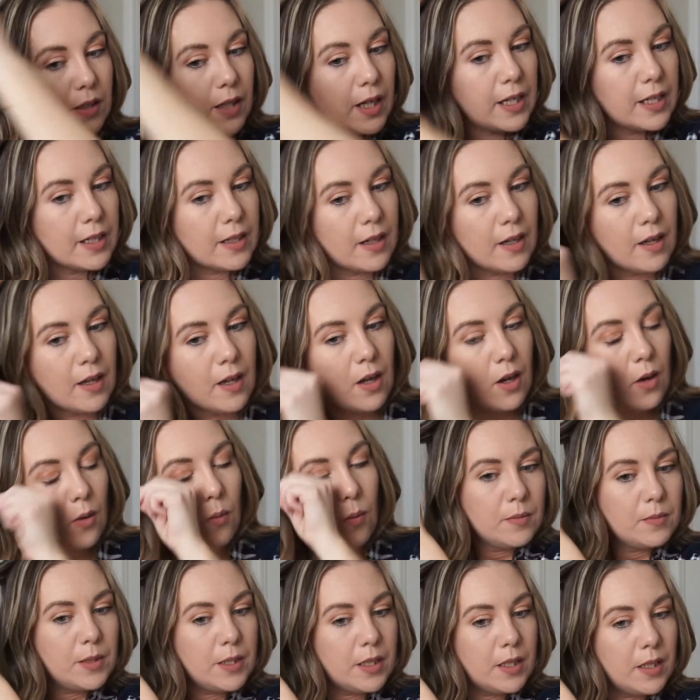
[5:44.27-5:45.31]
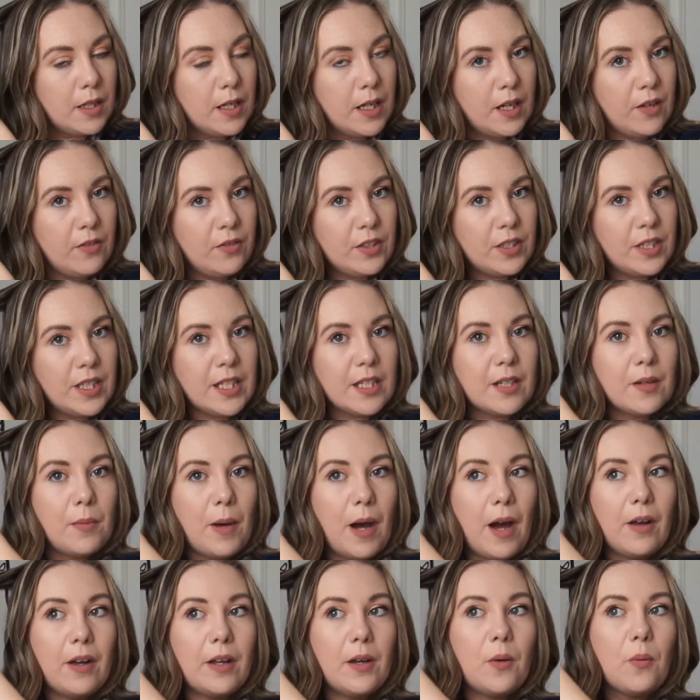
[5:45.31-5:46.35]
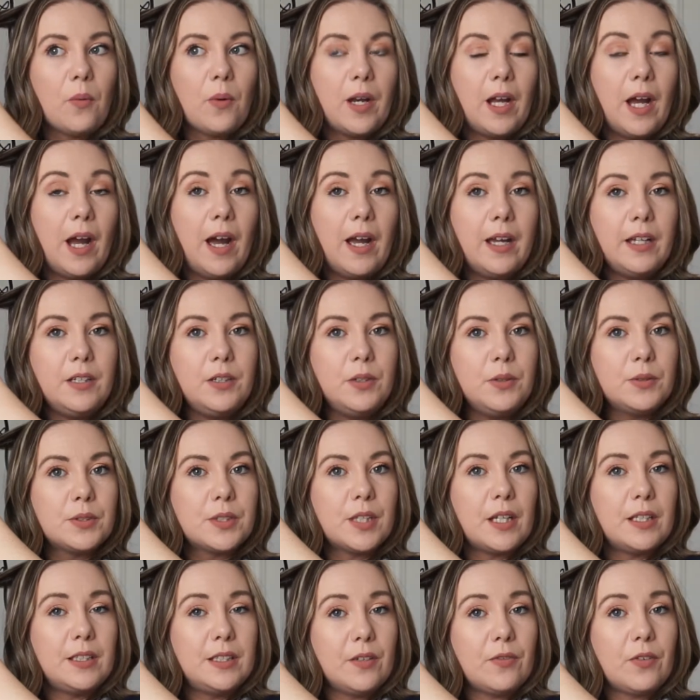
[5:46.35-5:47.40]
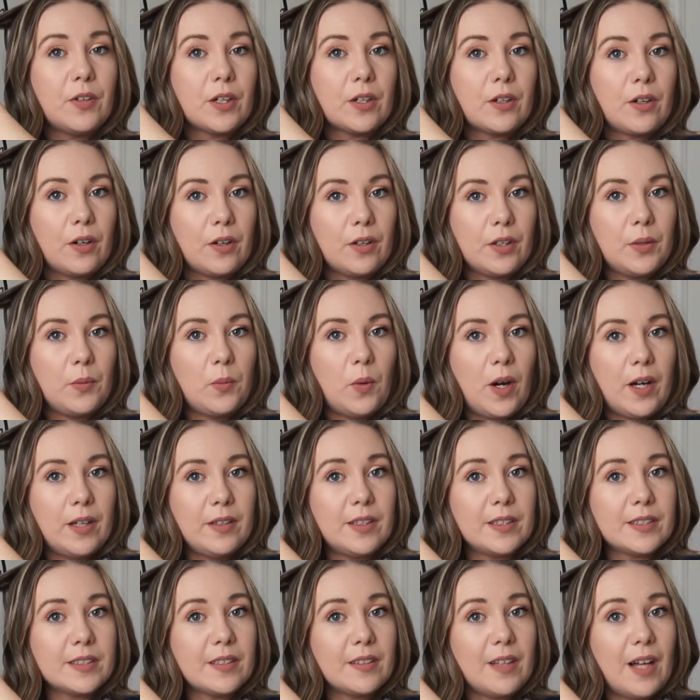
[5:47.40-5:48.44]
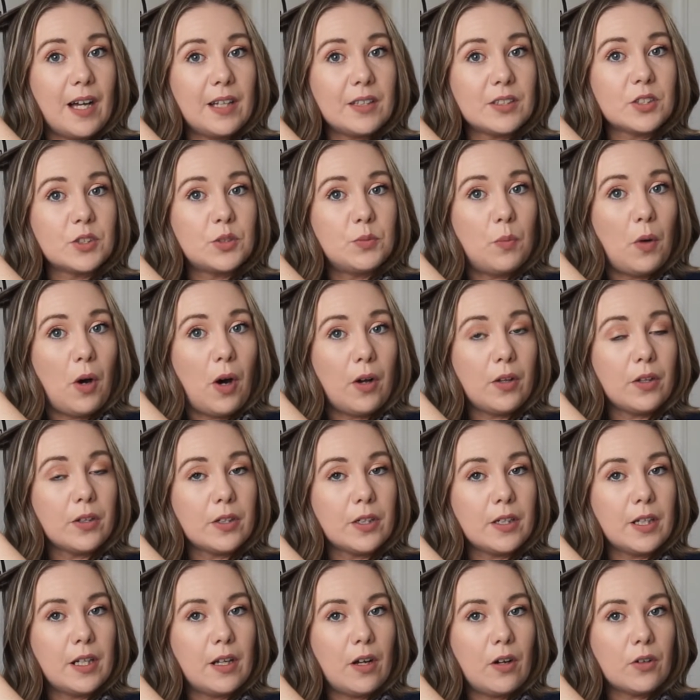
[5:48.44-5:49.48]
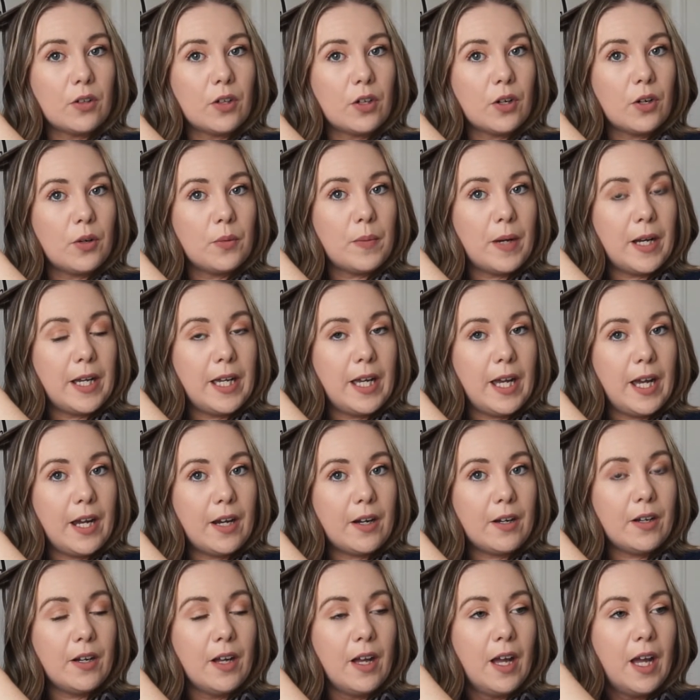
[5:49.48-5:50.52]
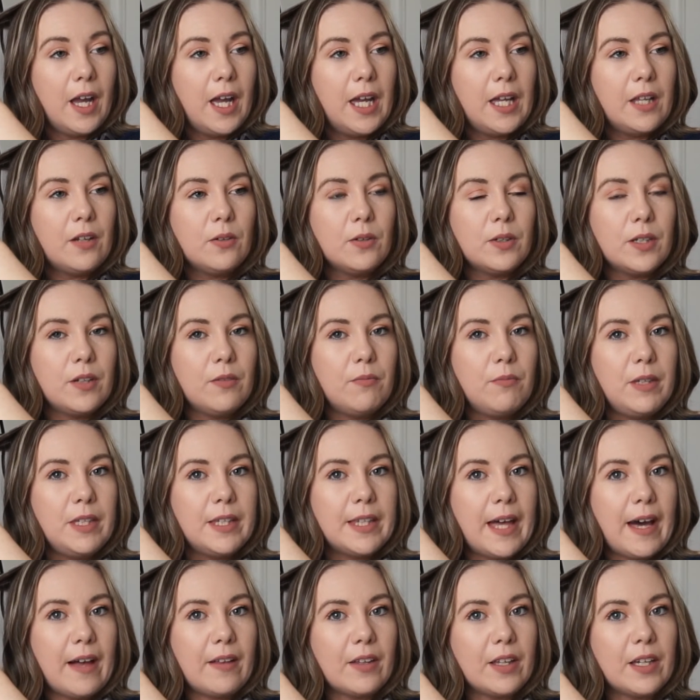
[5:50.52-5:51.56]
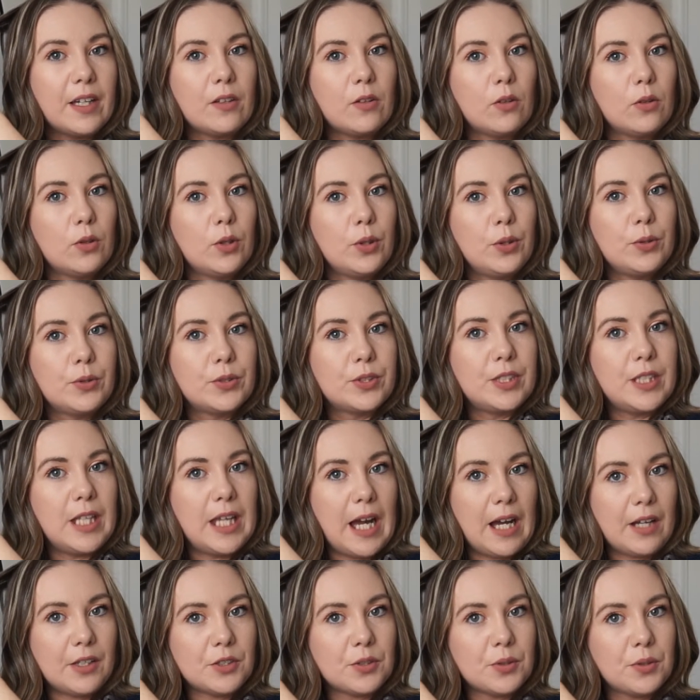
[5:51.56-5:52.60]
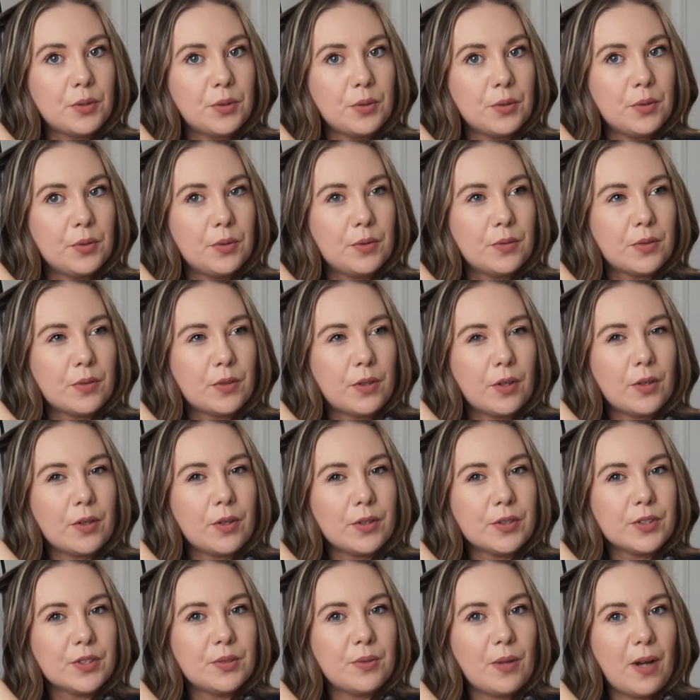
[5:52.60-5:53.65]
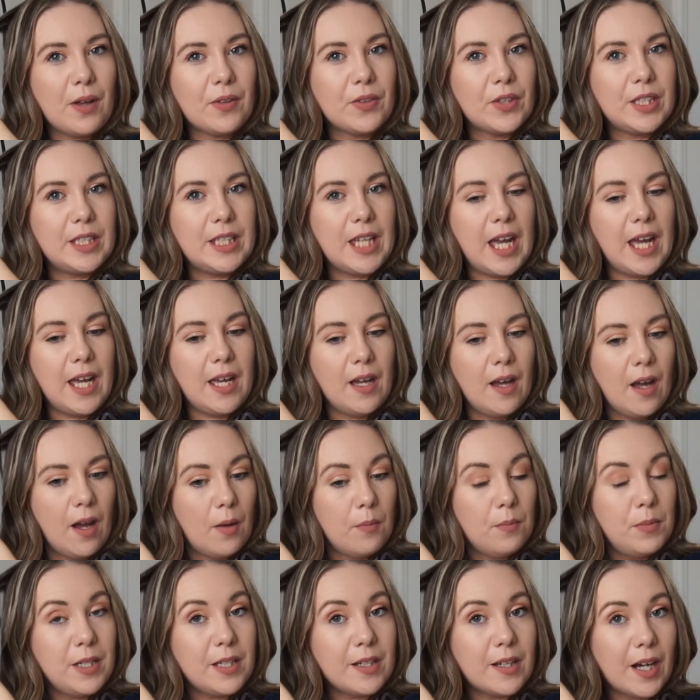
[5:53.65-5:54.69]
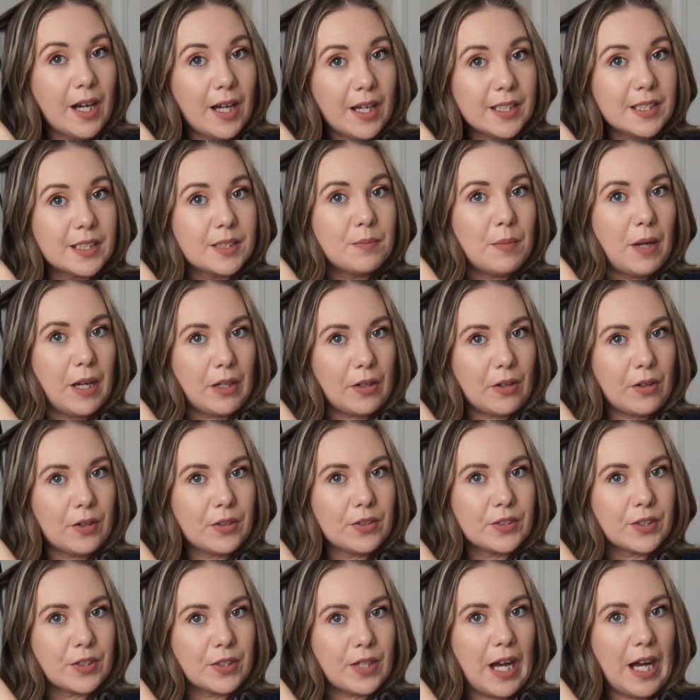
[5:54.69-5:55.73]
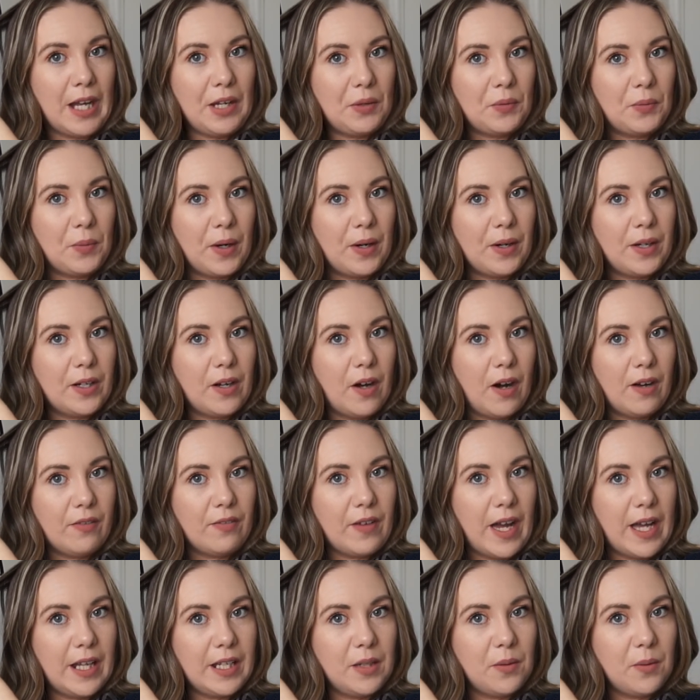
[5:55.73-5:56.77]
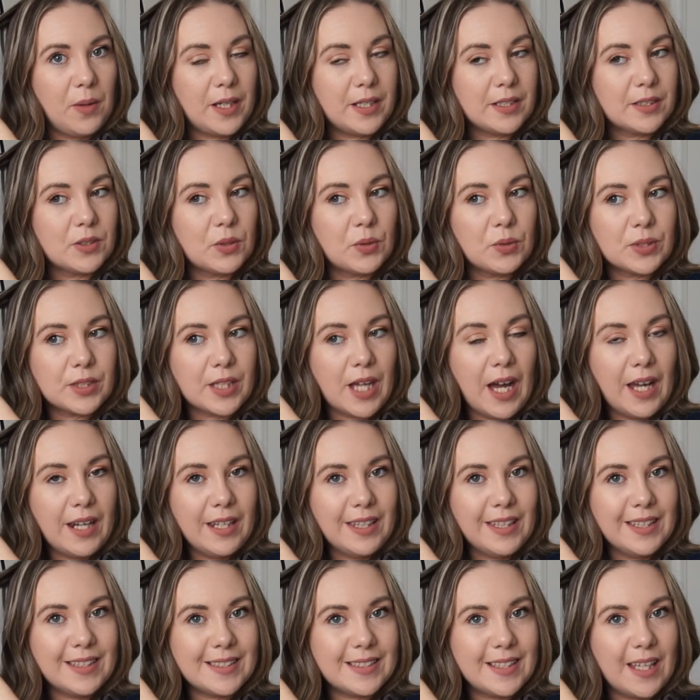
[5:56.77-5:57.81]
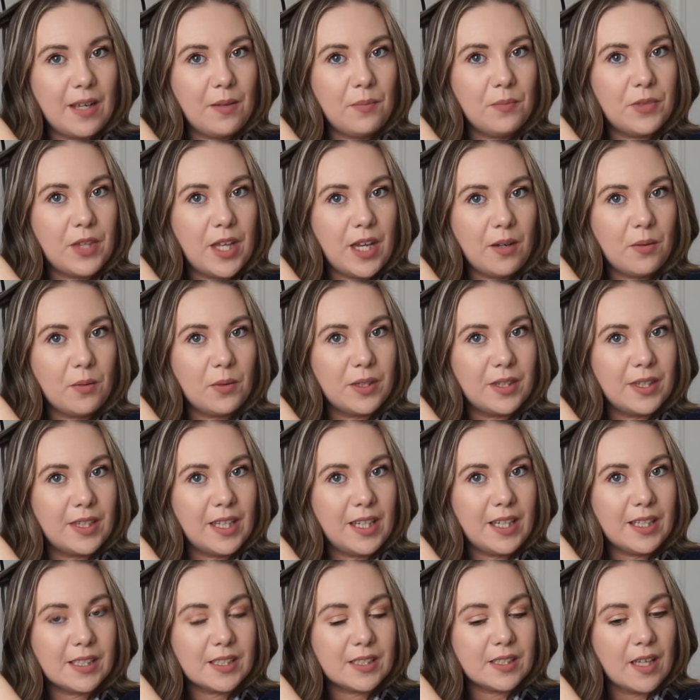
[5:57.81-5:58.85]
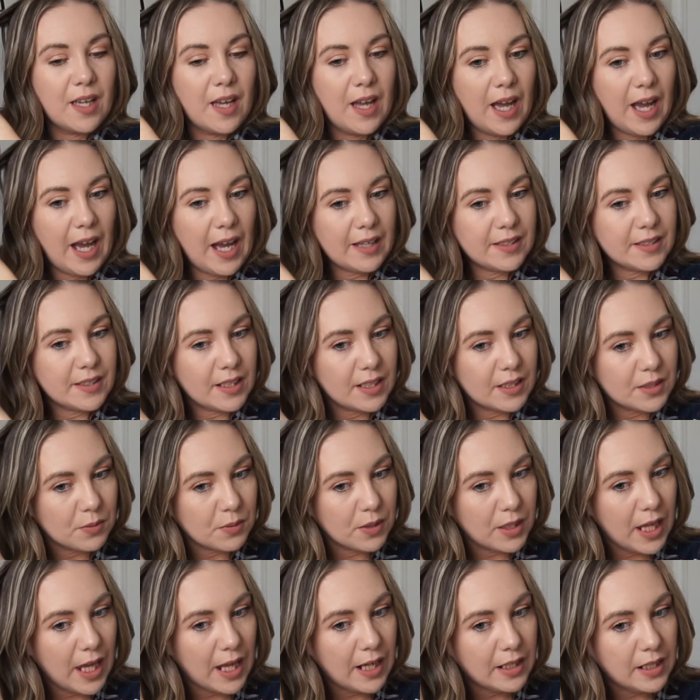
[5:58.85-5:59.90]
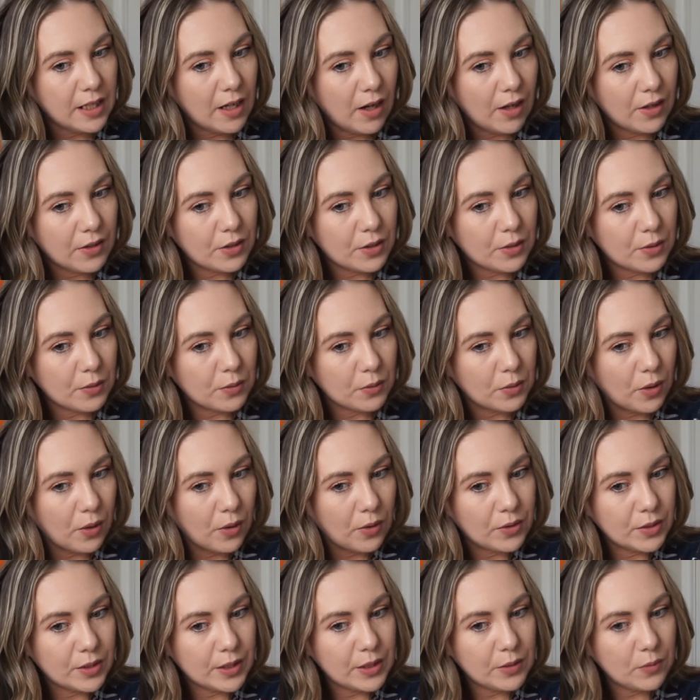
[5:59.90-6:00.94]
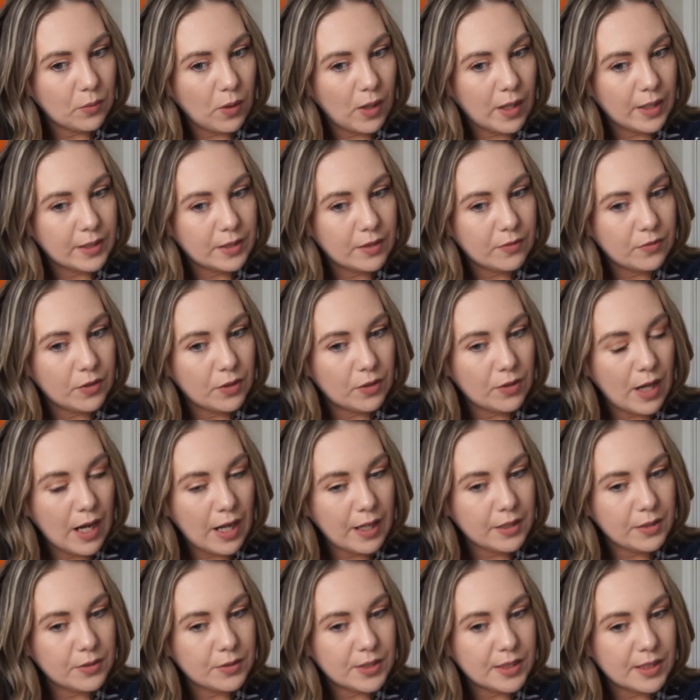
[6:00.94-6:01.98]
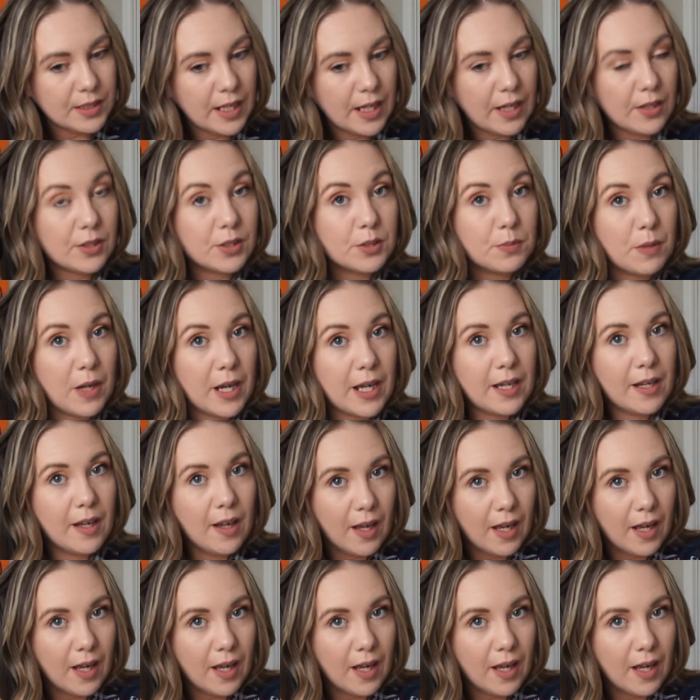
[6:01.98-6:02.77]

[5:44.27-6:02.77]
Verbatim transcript: Like, I mean, if you think about it, when I use a different curling wand that's a lot smaller and I'll curl my hair, it'll give me that like loose natural curls throughout the day because my curls are kind of wearing off anyway. So it's kind of the same thing with this as it is with any other curling wand. If you're not using hairspray,